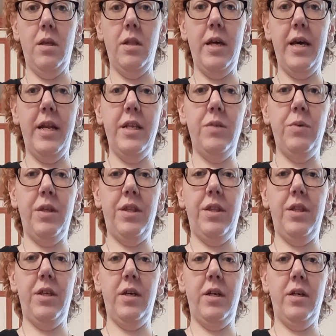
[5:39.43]
That is with
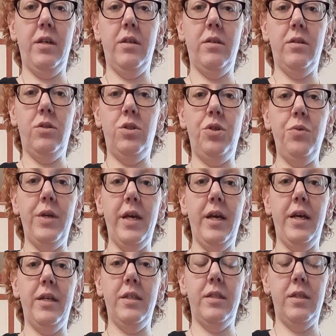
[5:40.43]
the 2
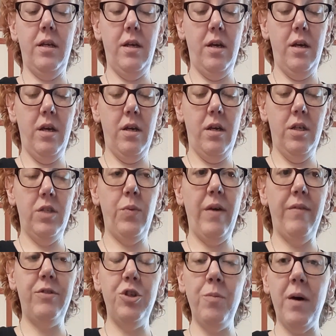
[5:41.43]
cans. So we
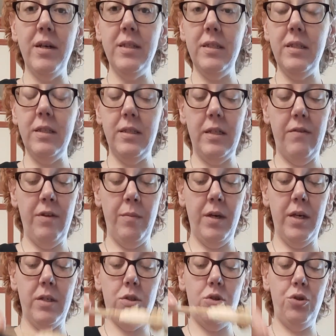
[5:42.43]
have 2 boxes of stuffing
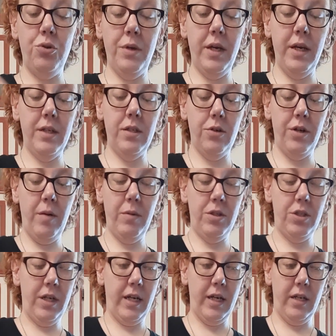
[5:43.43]
mix, 2 cans of cream of
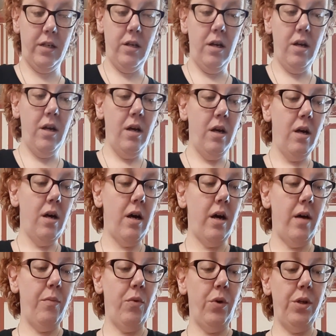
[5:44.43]
chicken.
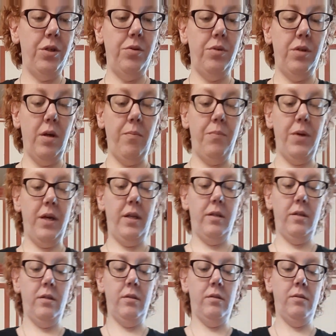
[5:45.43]
I'm going to dump
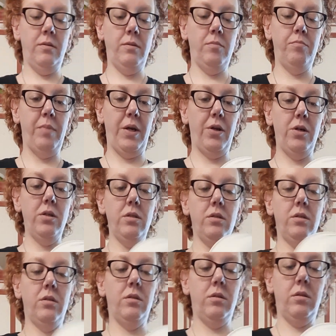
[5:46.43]
in butter.
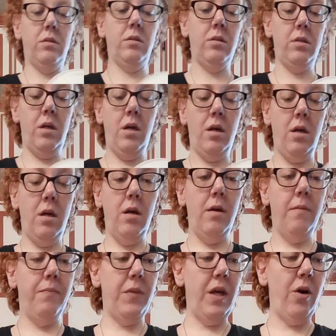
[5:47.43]

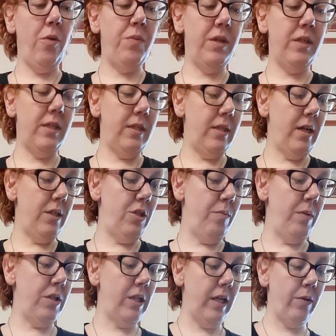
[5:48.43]
I hope this is not too
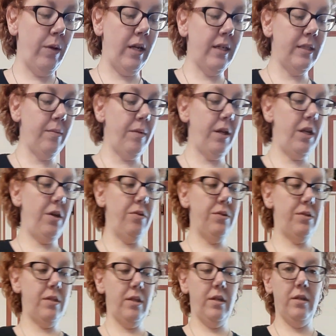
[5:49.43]
much liquid, because I'm going to
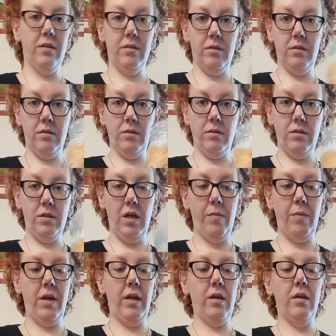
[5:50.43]
use the
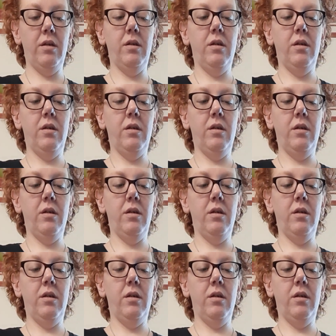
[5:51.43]
yummy,